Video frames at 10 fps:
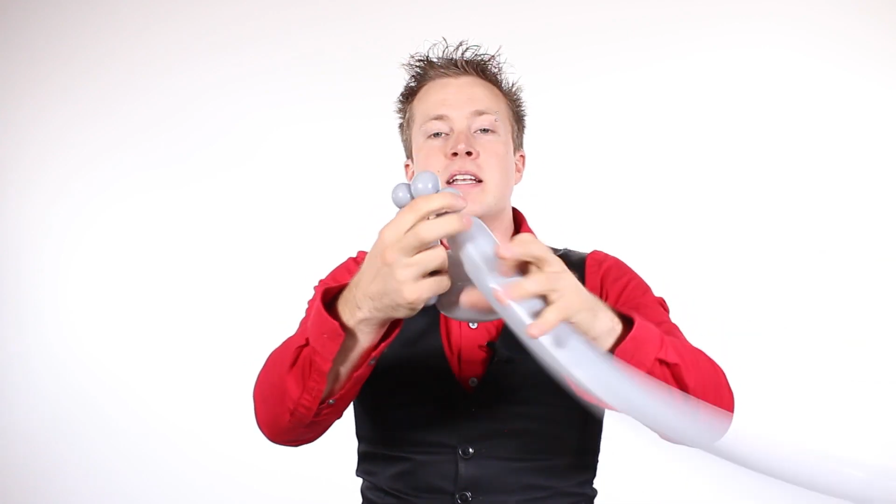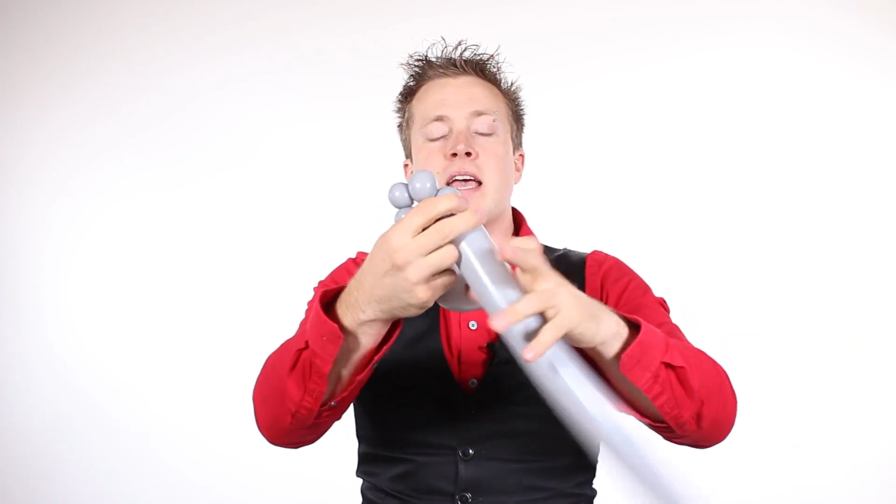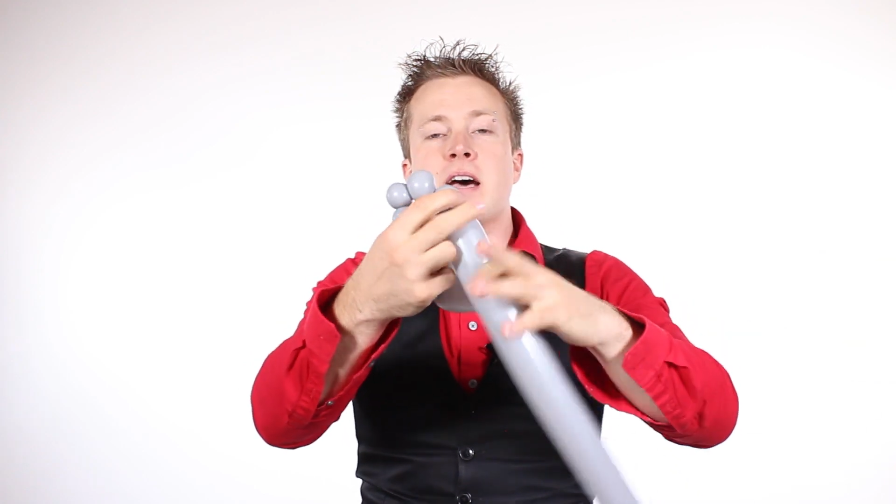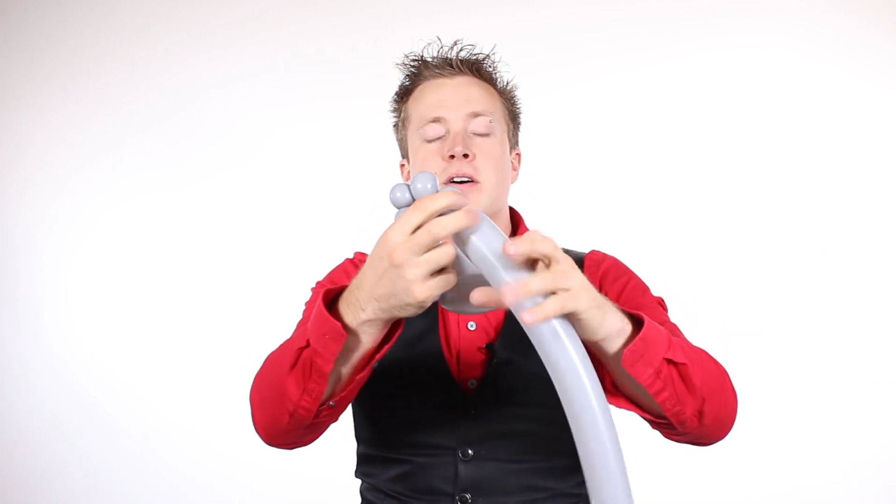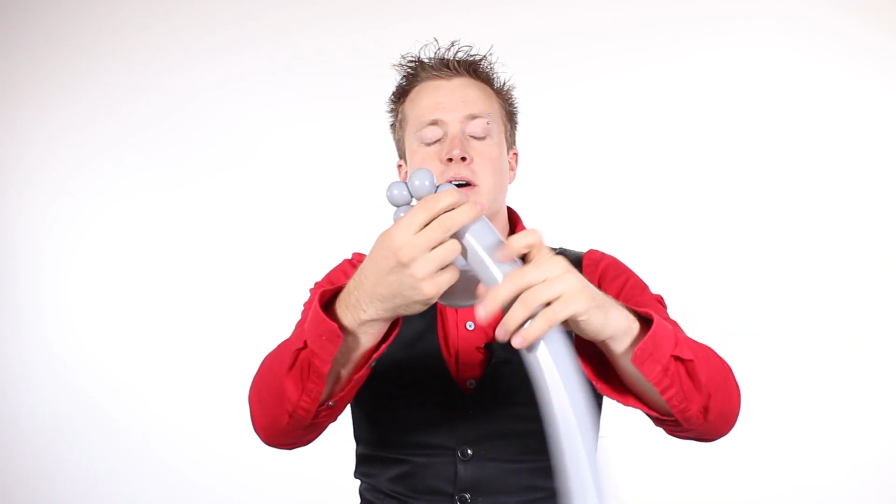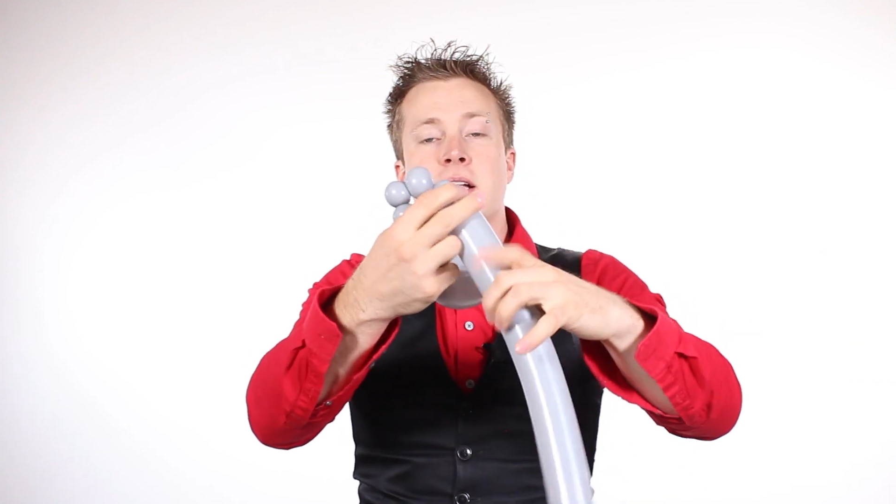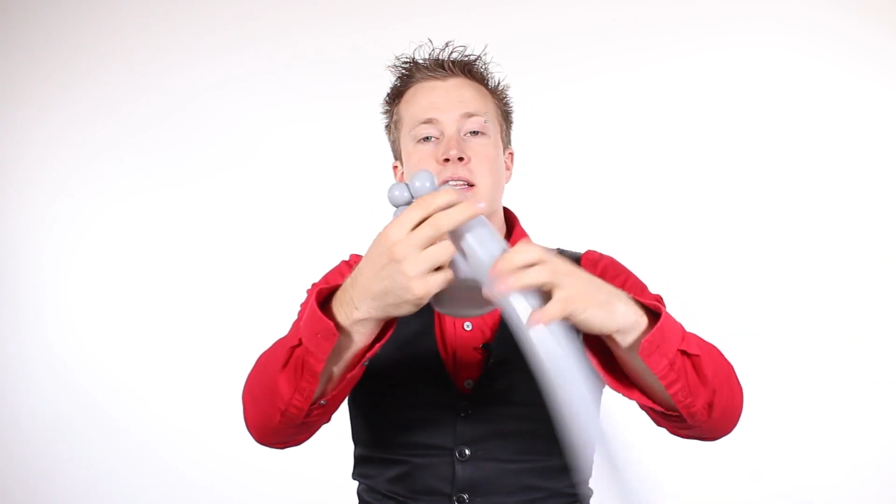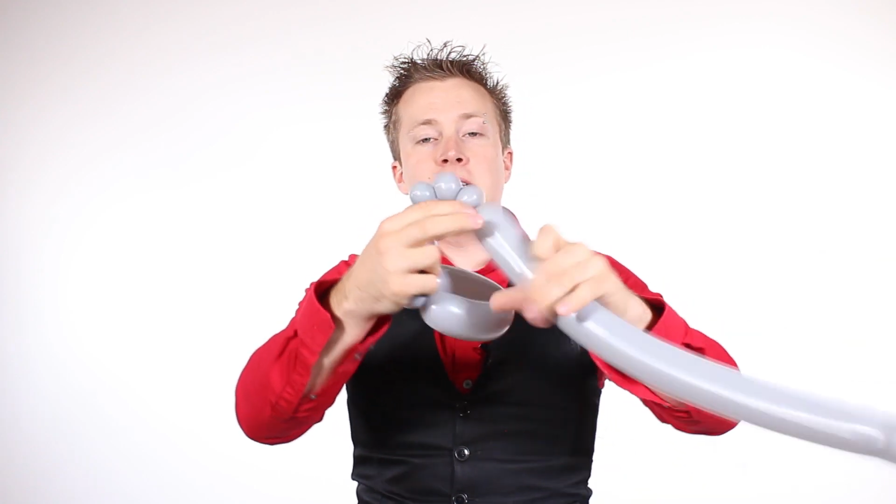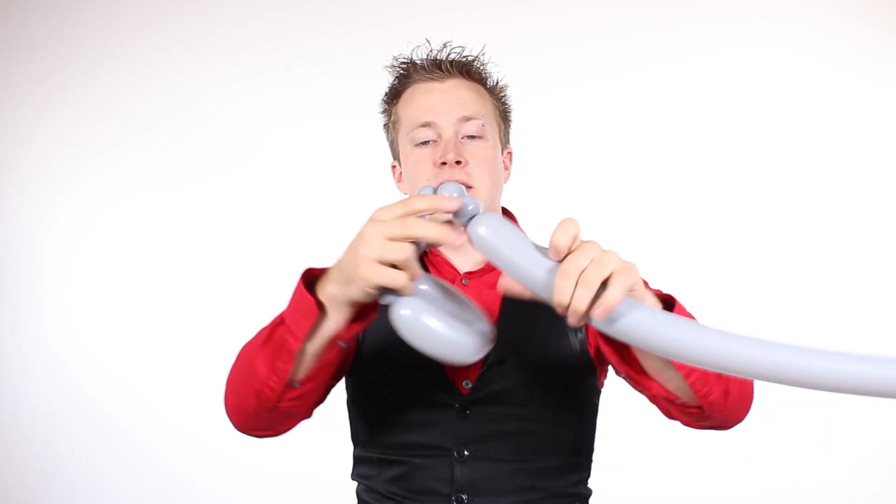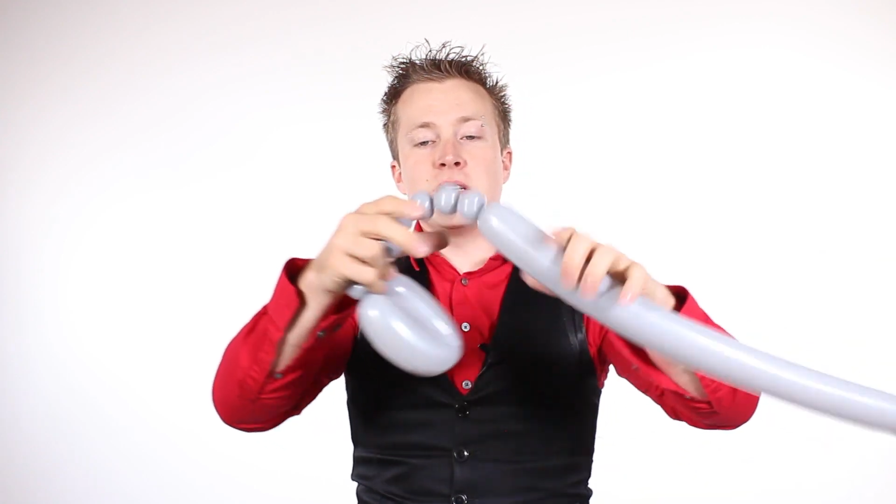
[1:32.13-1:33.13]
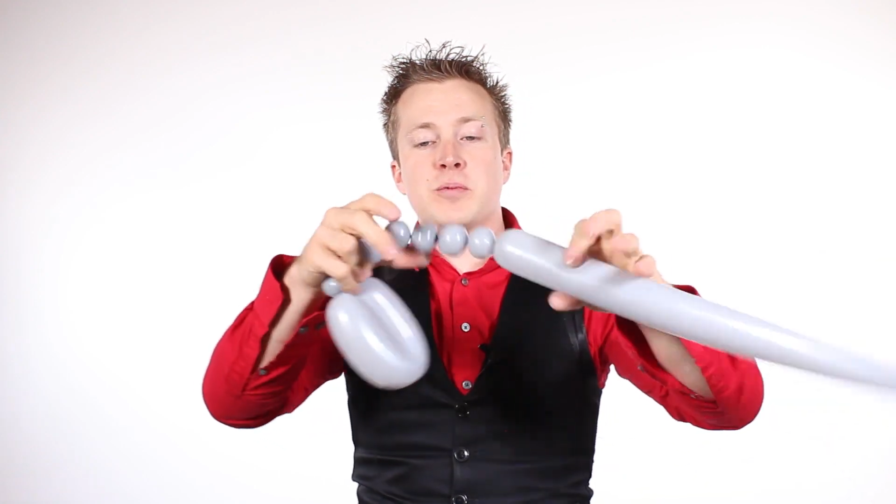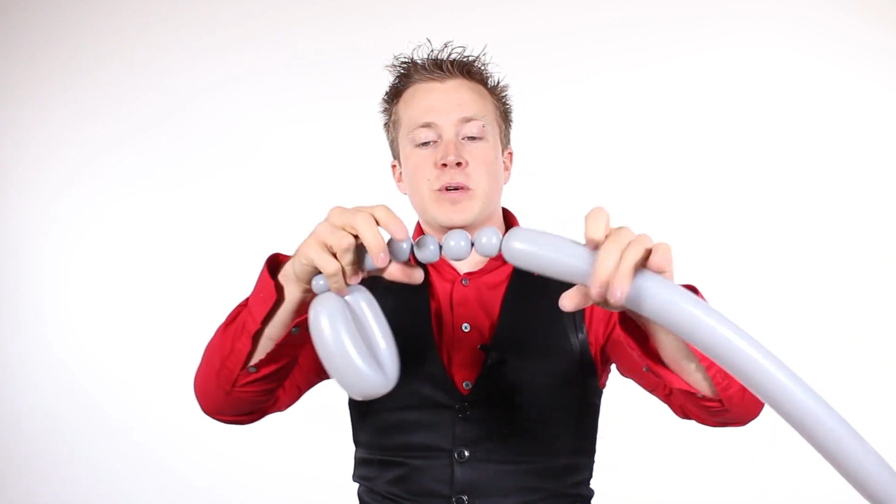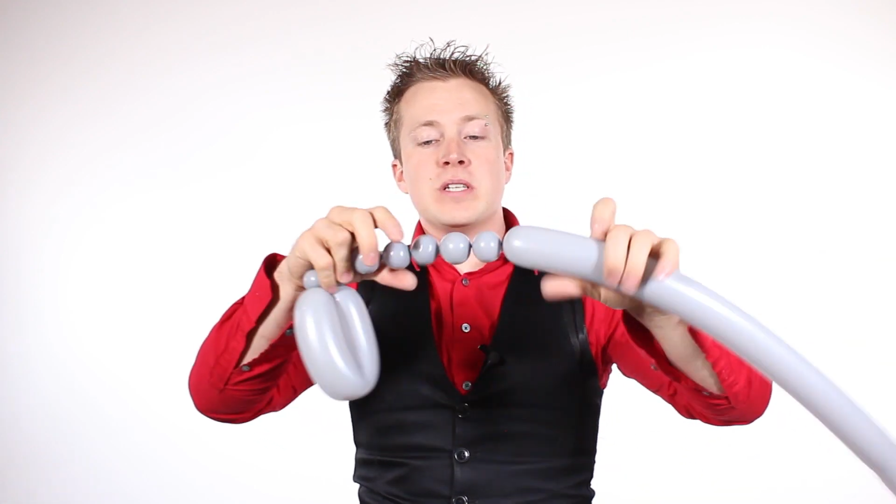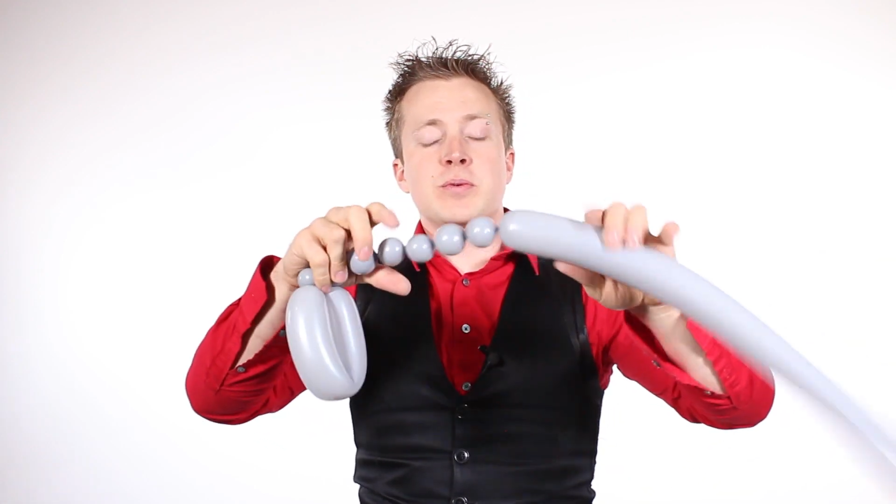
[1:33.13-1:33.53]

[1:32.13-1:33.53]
Now, a little tip when